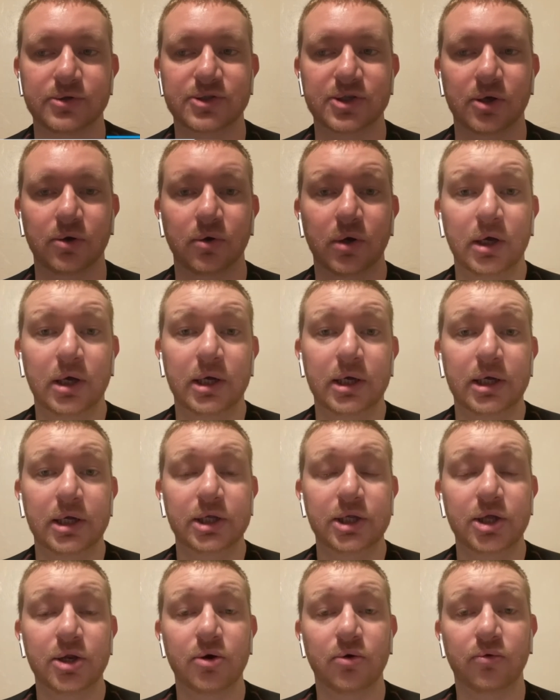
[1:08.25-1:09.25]
So,
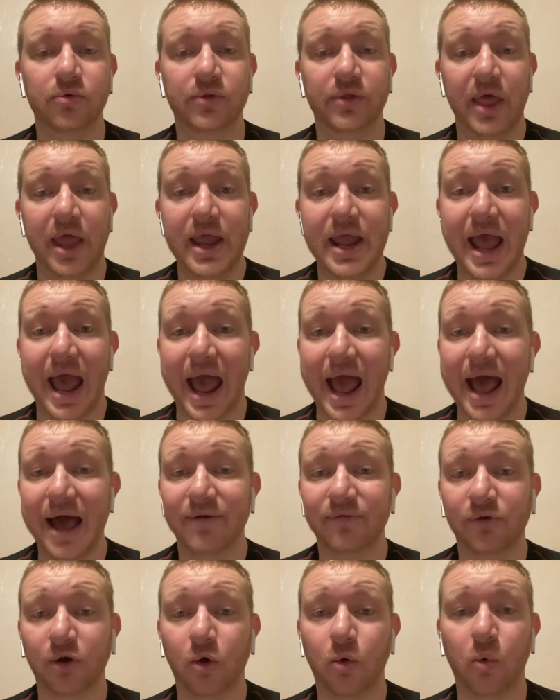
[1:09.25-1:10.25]
you know, they
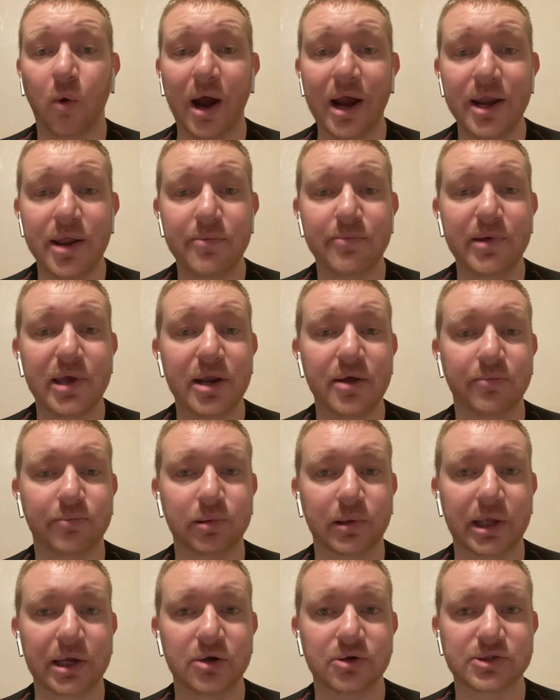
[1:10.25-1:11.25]
have quite a bit of
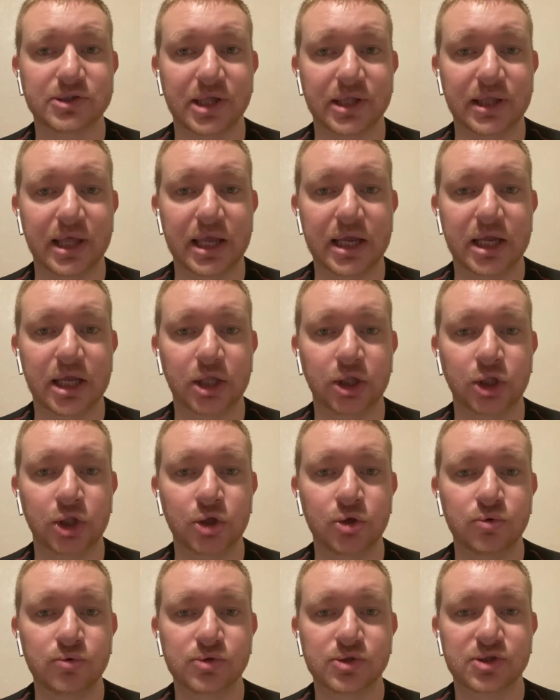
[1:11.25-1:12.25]
players that they can
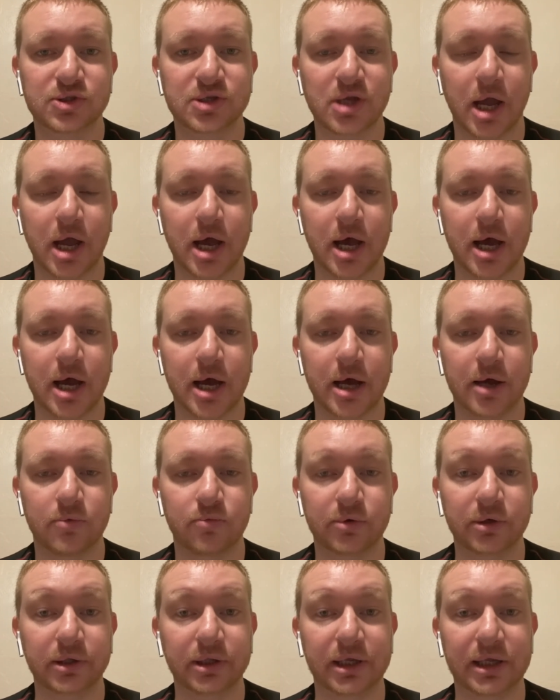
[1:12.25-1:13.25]
use
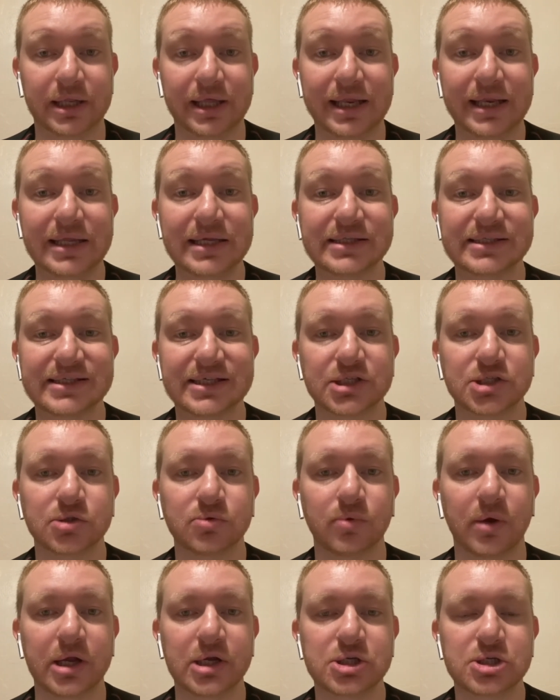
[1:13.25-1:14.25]
really in any
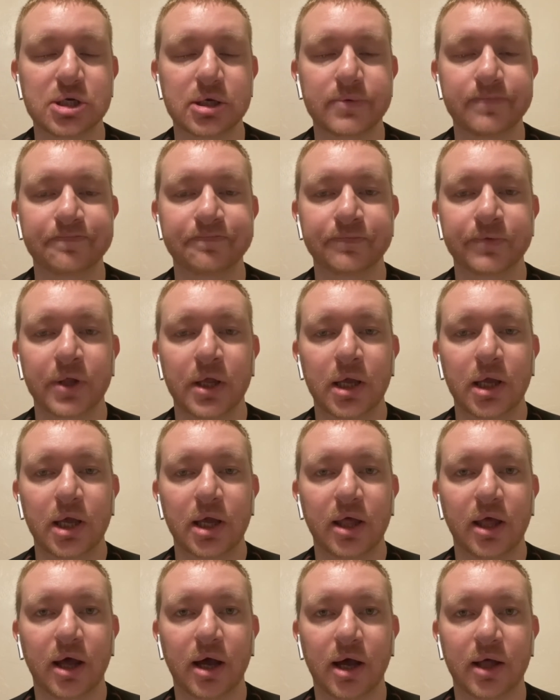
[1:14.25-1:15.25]
situation.
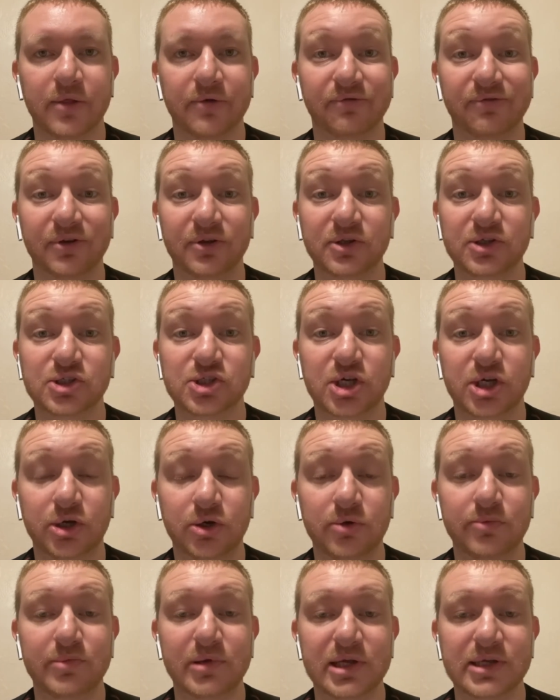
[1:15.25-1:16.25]
The Phillies
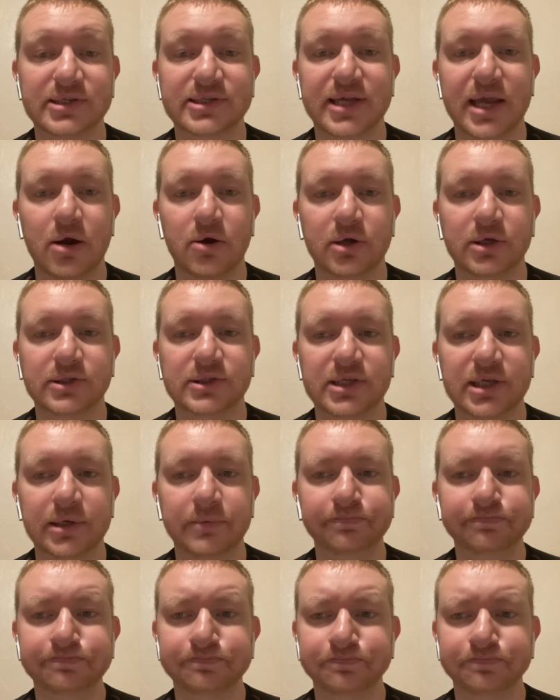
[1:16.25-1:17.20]
could be a scary team.